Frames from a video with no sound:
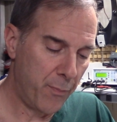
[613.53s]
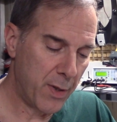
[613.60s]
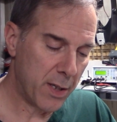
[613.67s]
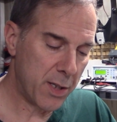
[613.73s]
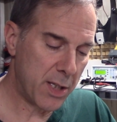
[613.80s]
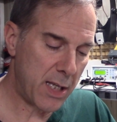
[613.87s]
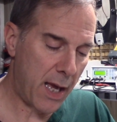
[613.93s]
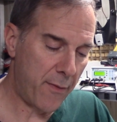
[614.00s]

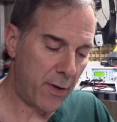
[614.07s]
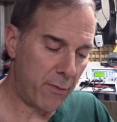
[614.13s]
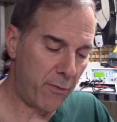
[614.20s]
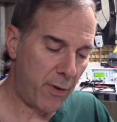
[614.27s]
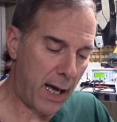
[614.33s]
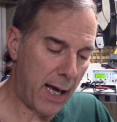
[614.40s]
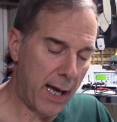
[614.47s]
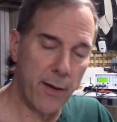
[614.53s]

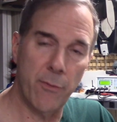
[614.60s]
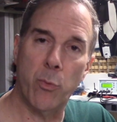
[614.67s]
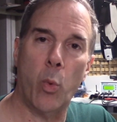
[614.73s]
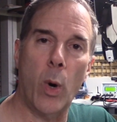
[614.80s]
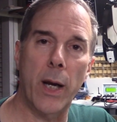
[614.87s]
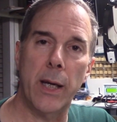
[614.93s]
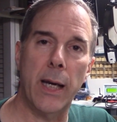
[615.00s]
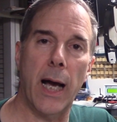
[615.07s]

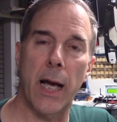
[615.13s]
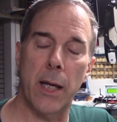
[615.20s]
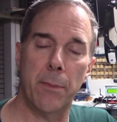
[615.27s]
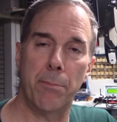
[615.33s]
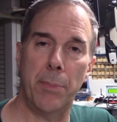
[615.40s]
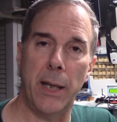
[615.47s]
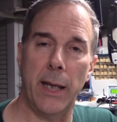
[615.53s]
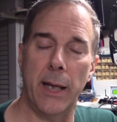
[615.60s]

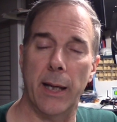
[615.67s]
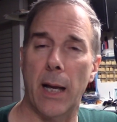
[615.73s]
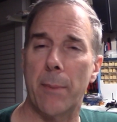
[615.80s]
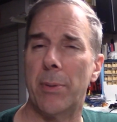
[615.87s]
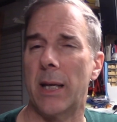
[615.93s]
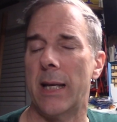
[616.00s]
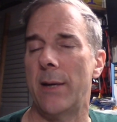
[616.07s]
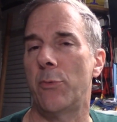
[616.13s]
997519B. And I
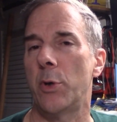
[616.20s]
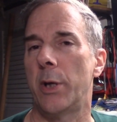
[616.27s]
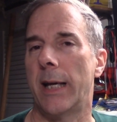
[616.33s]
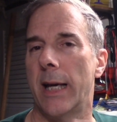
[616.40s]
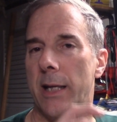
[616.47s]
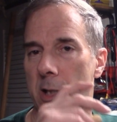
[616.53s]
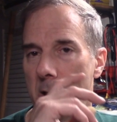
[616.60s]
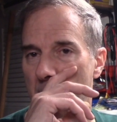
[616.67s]
believe when you
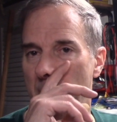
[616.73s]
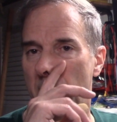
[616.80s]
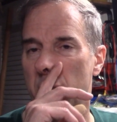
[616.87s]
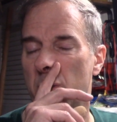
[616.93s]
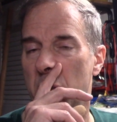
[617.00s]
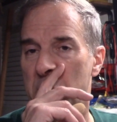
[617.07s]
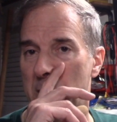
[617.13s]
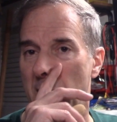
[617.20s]
get to the
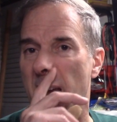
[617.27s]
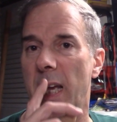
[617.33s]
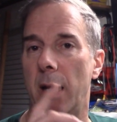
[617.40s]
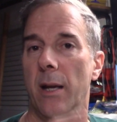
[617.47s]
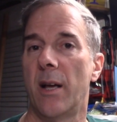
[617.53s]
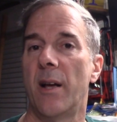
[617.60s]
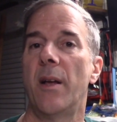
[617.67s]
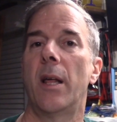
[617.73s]
Metra site,
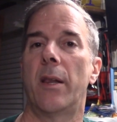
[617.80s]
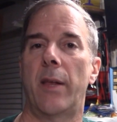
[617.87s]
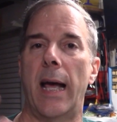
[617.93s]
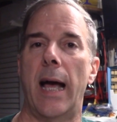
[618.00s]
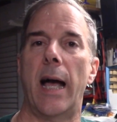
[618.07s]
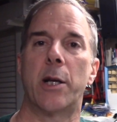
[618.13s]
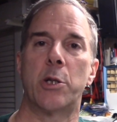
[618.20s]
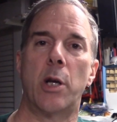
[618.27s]
they
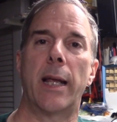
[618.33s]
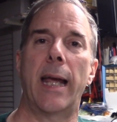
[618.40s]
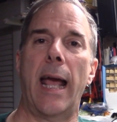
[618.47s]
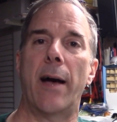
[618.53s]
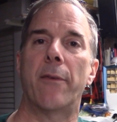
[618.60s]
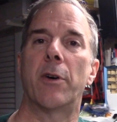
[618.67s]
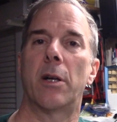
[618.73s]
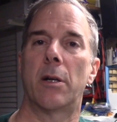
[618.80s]
actually
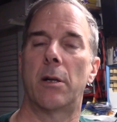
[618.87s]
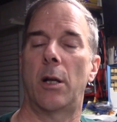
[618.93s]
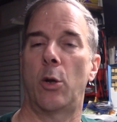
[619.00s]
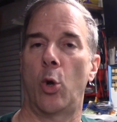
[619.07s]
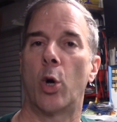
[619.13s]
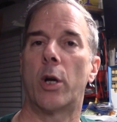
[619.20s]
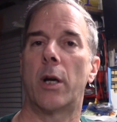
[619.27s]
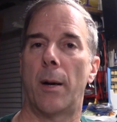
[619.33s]
have a
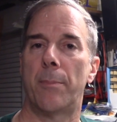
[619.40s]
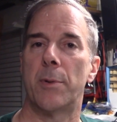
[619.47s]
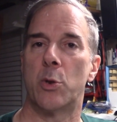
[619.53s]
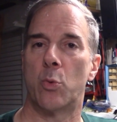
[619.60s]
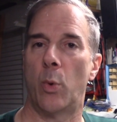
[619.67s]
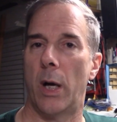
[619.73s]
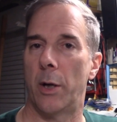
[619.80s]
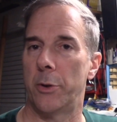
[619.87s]
lookup
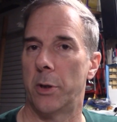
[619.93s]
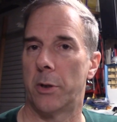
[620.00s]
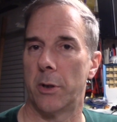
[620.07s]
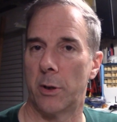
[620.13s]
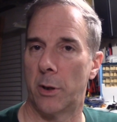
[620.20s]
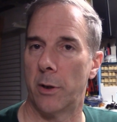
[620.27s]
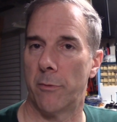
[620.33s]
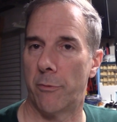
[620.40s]
as well. You
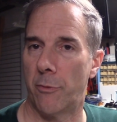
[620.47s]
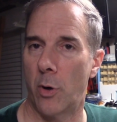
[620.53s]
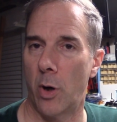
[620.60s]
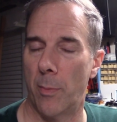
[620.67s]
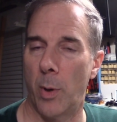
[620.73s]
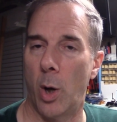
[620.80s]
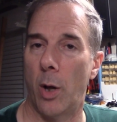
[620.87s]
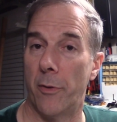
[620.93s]
can
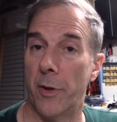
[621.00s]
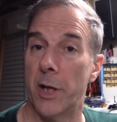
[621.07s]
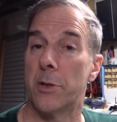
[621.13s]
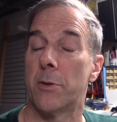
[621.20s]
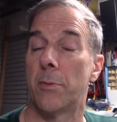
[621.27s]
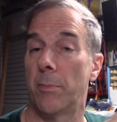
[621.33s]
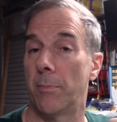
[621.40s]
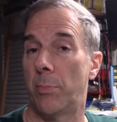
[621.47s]
confirm all
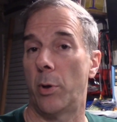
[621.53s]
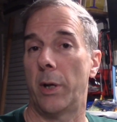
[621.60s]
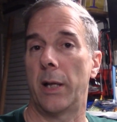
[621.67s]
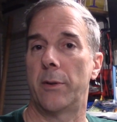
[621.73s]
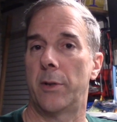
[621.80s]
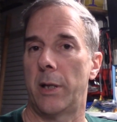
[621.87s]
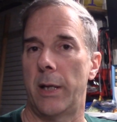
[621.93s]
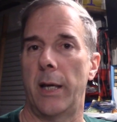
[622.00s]
this, put
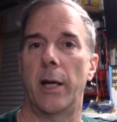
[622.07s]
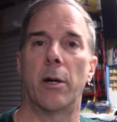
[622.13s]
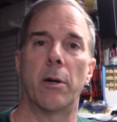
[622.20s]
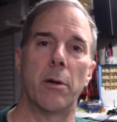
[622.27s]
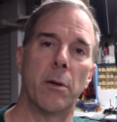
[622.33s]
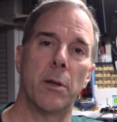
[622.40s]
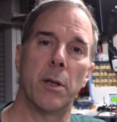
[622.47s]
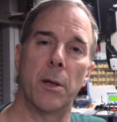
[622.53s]
in the
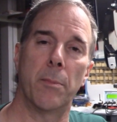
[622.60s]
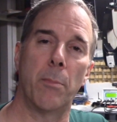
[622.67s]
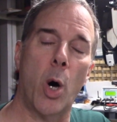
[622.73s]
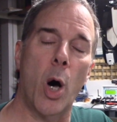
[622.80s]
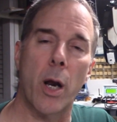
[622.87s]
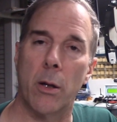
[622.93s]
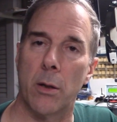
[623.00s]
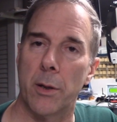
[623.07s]
year and the
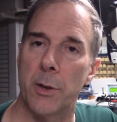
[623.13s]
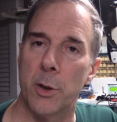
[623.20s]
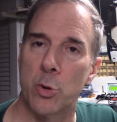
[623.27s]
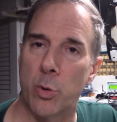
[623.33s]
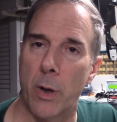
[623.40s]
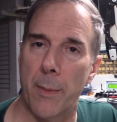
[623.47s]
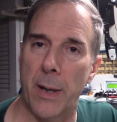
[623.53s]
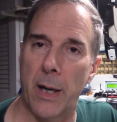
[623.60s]
model and the
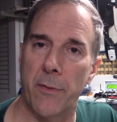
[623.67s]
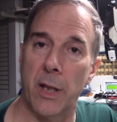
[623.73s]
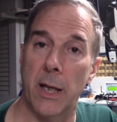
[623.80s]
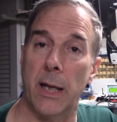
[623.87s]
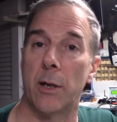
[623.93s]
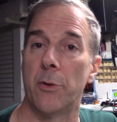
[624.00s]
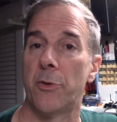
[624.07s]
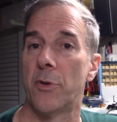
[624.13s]
trim and everything
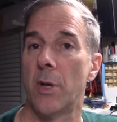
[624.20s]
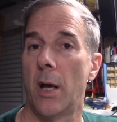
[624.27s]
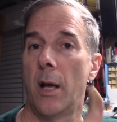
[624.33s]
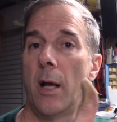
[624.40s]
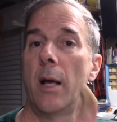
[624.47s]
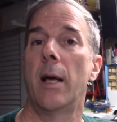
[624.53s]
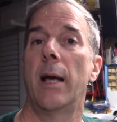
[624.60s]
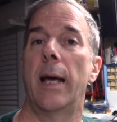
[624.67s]
else,
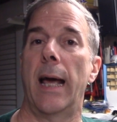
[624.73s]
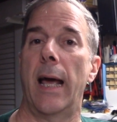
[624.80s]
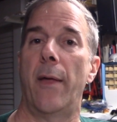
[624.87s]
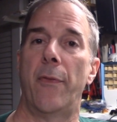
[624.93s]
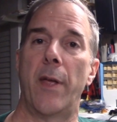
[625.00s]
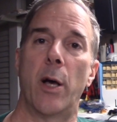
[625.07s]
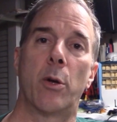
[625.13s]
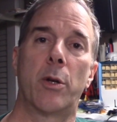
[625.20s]

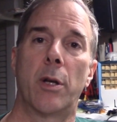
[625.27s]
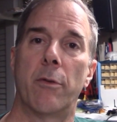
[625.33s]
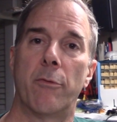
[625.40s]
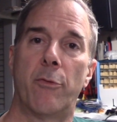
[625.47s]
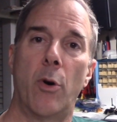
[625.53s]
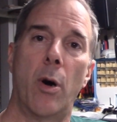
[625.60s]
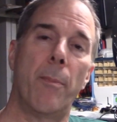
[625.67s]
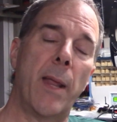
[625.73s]
and they'll
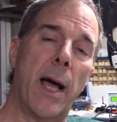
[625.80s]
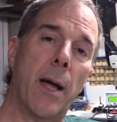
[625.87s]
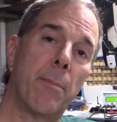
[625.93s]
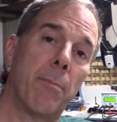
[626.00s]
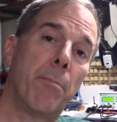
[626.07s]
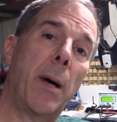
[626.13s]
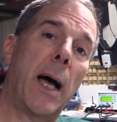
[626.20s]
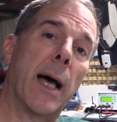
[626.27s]
confirm that.
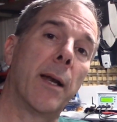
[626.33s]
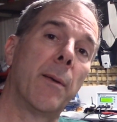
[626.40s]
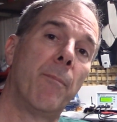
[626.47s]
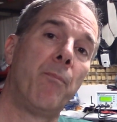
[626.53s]
But